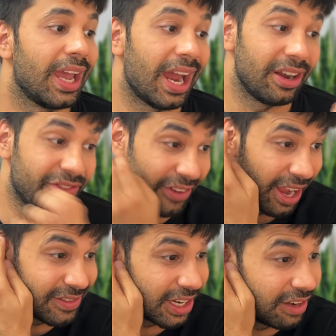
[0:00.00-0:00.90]
And a
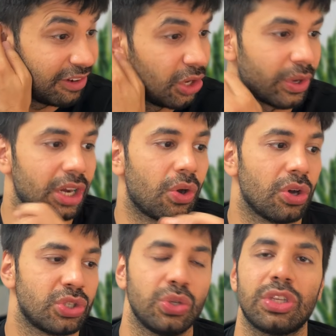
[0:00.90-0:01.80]
5-second video can
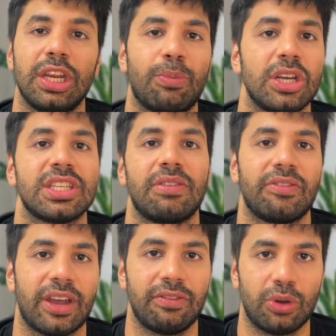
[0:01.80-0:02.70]
cost you
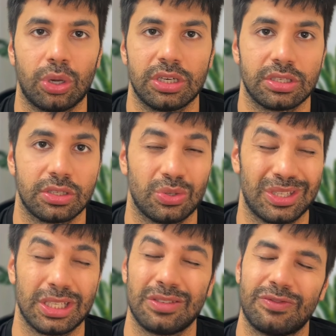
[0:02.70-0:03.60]
$3.75. So
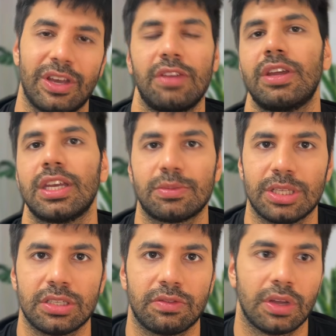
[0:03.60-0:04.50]
this is very, very
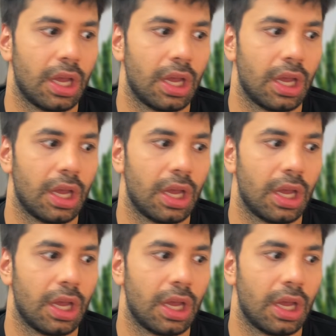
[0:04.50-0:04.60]
expensive.